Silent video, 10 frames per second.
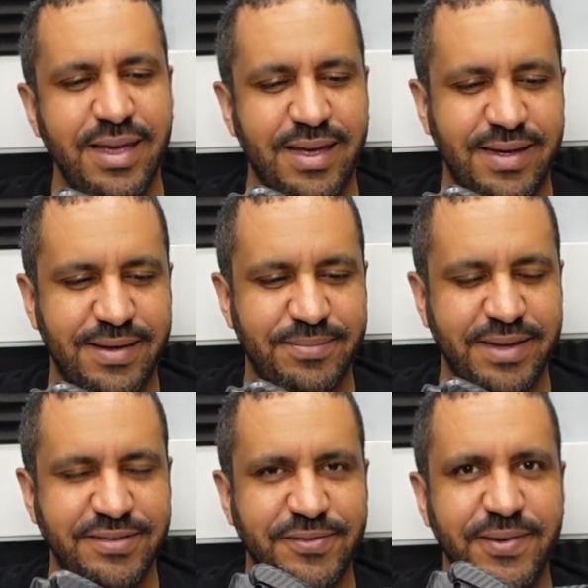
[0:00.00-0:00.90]

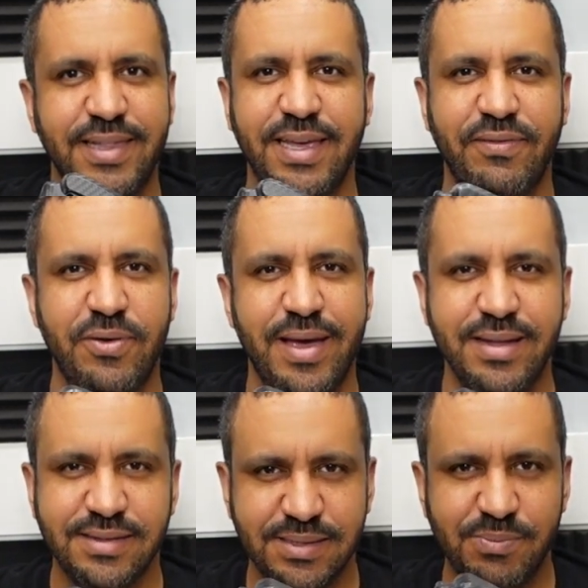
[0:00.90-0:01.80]
I just feel like if you
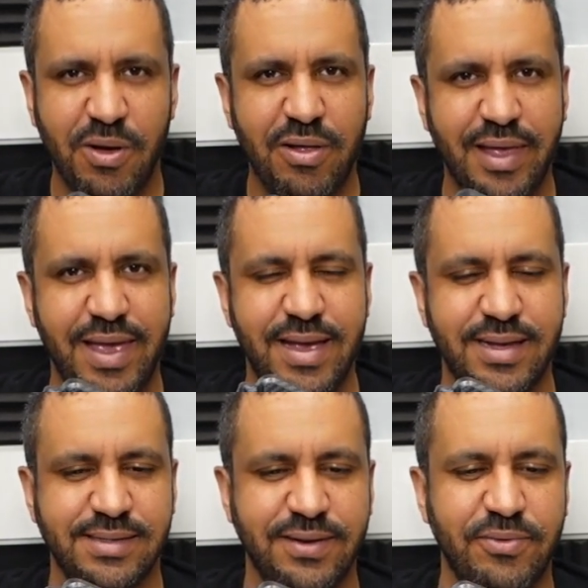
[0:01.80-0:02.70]
had small
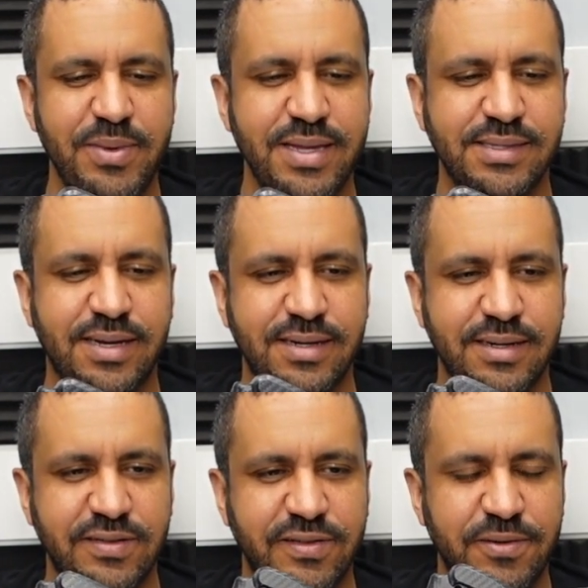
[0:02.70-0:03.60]
hands, like for me it's not an
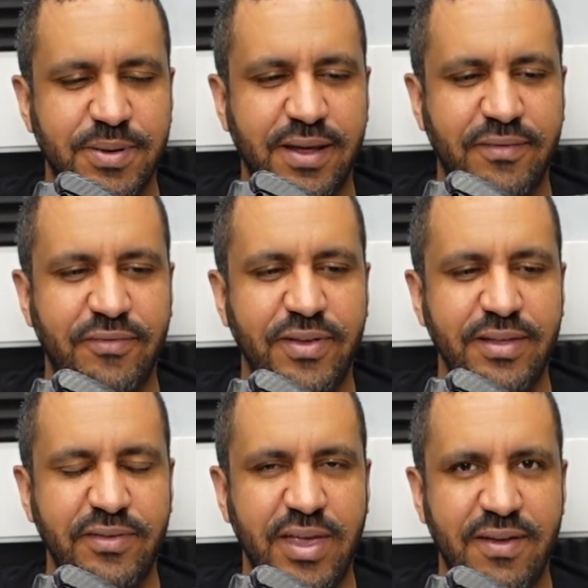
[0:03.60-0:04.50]
issue, but I feel
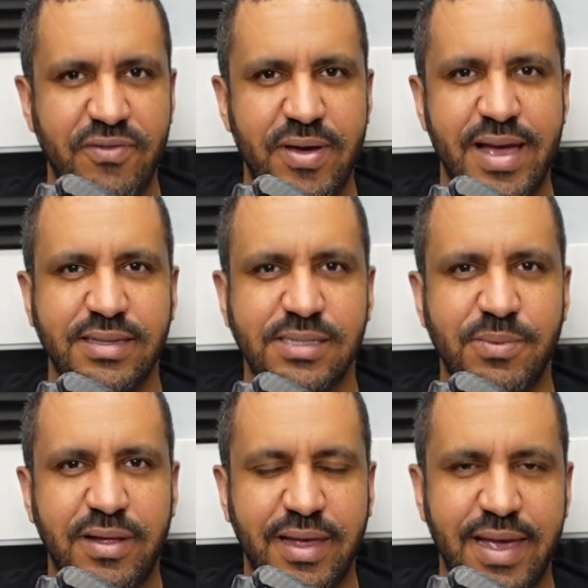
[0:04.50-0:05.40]
like if you had
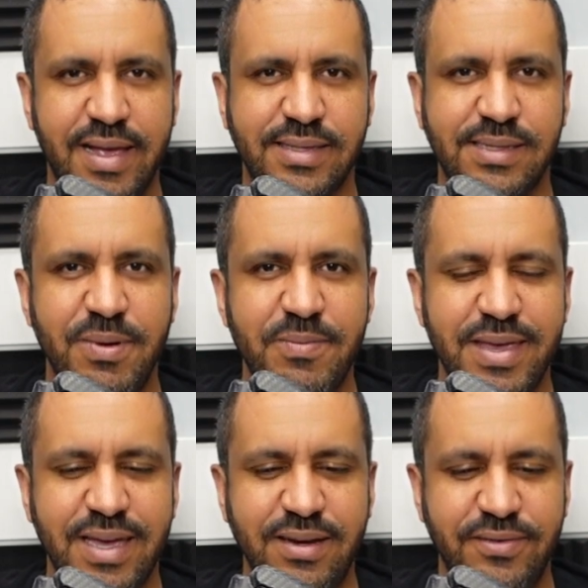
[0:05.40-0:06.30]
small hands, you might be
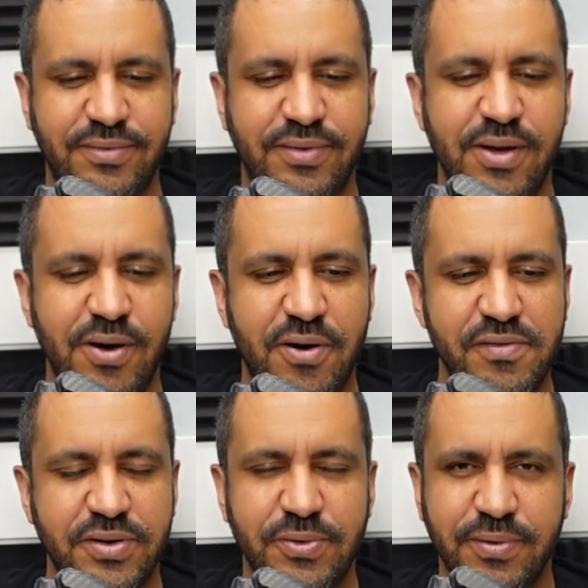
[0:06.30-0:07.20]
kind of
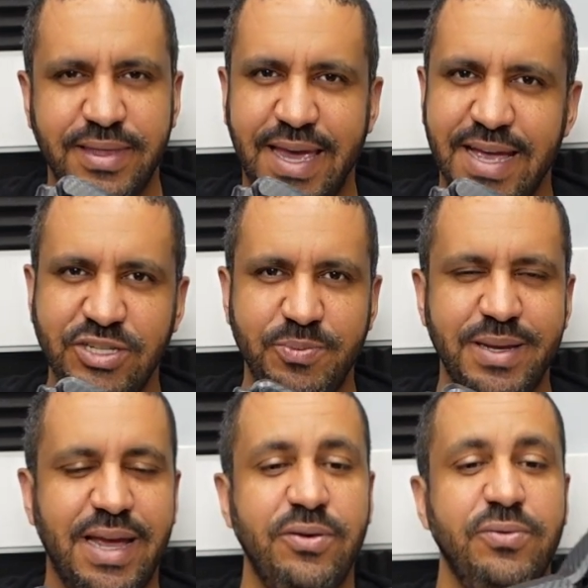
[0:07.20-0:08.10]
over toward the edge a
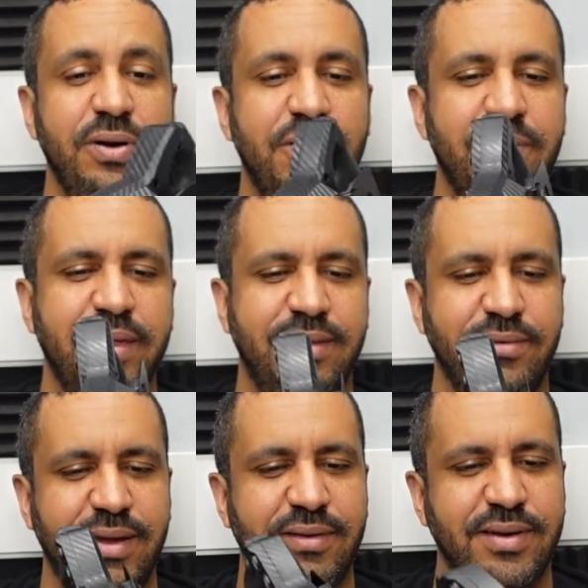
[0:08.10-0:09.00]
bit. I don't know, I
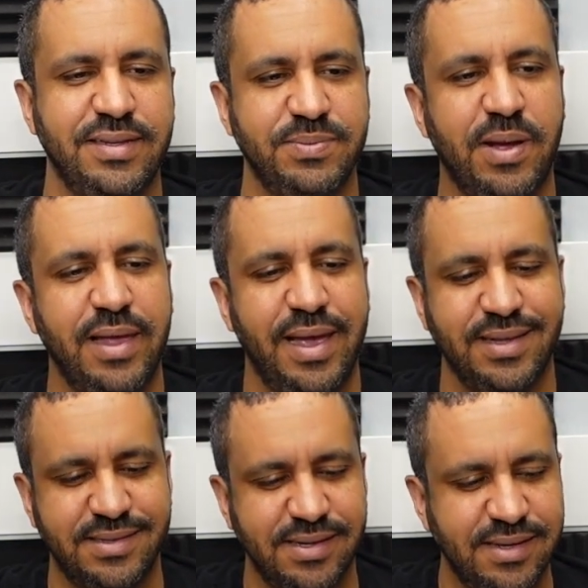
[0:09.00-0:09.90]
don't have any small
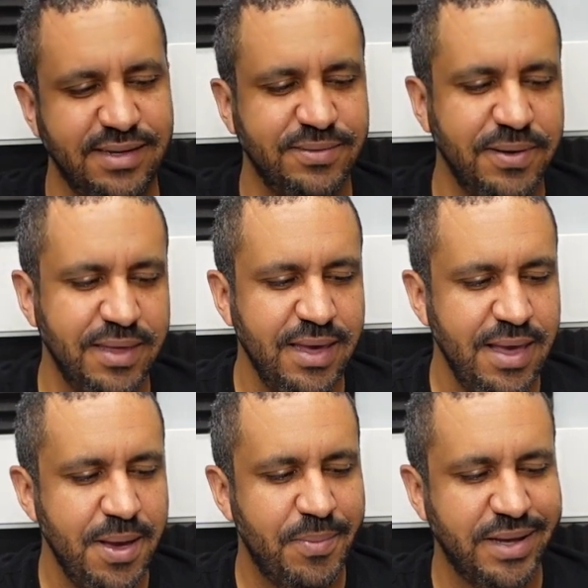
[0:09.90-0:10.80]
hands to test with,
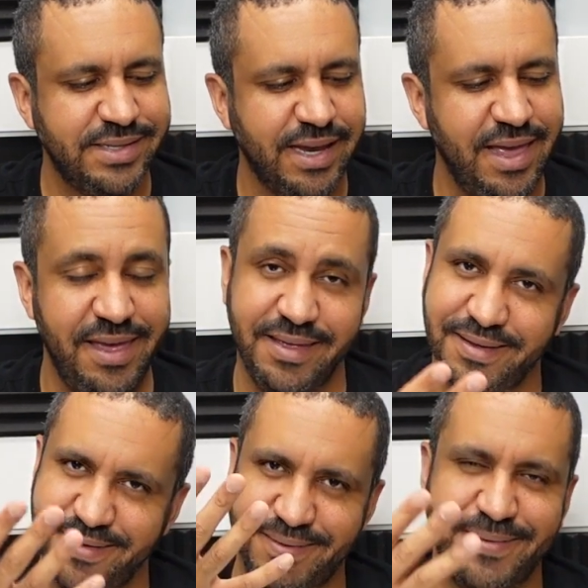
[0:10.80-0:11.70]
but
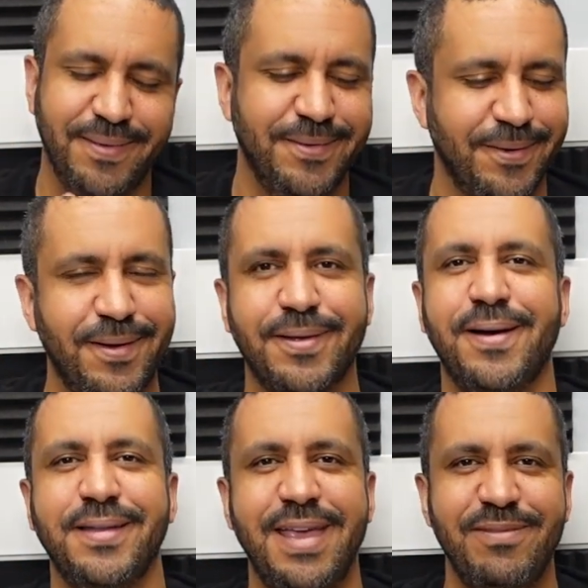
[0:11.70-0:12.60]
they're all
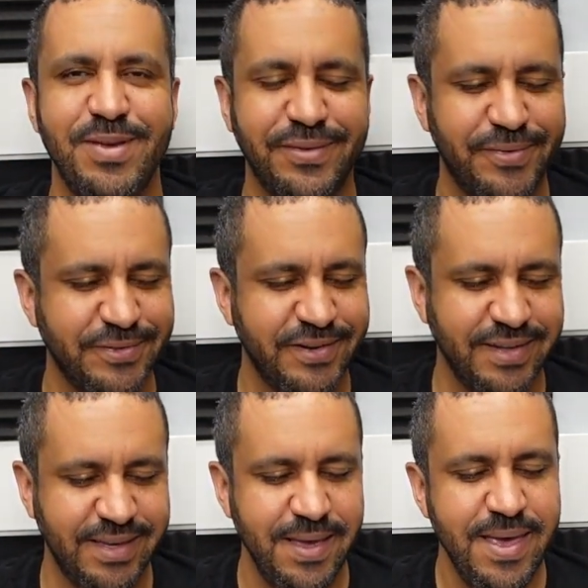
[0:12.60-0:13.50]
God gave me,
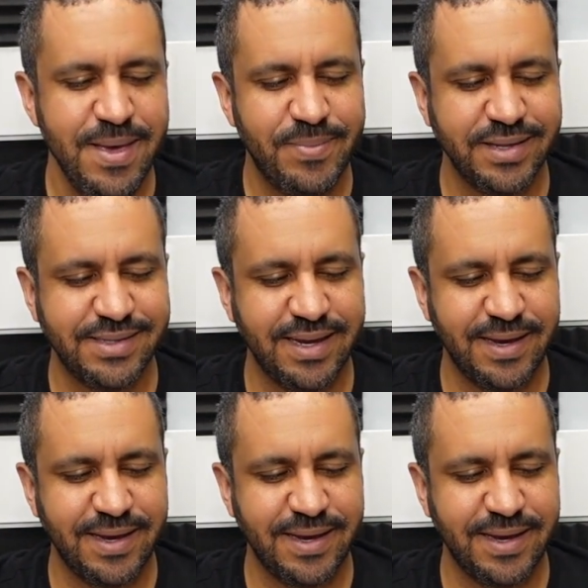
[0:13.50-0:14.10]
unfortunately. But